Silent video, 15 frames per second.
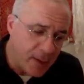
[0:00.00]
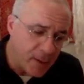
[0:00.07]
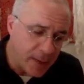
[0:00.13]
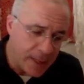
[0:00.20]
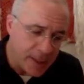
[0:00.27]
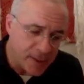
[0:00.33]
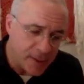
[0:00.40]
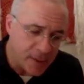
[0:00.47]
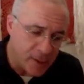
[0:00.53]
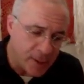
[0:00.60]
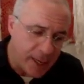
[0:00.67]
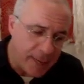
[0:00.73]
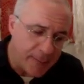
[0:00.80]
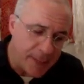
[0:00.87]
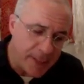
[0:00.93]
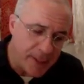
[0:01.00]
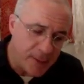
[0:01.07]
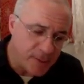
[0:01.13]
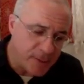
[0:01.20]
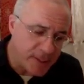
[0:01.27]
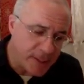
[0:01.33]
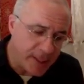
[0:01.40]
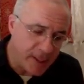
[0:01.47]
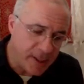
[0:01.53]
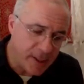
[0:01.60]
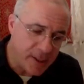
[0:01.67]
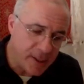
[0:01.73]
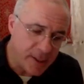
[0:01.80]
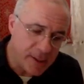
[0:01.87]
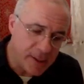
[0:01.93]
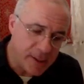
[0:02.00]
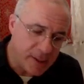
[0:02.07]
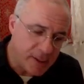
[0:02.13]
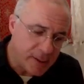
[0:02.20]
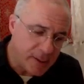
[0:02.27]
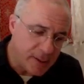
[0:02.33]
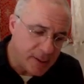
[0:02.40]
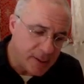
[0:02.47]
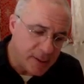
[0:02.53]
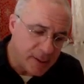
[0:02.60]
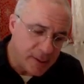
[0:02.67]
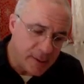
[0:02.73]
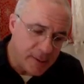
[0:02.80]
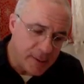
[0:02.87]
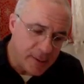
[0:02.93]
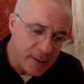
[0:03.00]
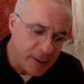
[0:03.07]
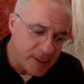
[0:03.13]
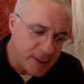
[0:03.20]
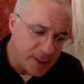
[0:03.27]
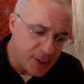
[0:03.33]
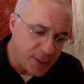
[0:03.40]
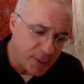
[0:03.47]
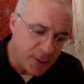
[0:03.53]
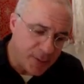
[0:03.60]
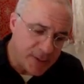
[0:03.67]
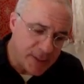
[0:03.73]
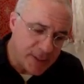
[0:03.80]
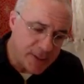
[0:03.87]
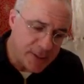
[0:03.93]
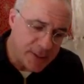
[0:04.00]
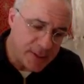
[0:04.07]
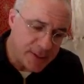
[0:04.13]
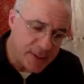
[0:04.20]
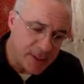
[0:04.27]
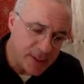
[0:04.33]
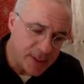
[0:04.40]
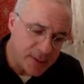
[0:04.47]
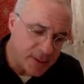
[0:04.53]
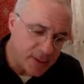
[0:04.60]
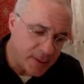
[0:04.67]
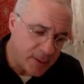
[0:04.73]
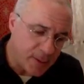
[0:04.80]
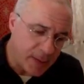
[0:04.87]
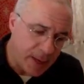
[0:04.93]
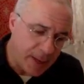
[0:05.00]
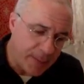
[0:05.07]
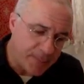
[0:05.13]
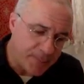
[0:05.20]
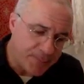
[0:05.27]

Okay. So looking at my notes here, essential mode of existence. Okay.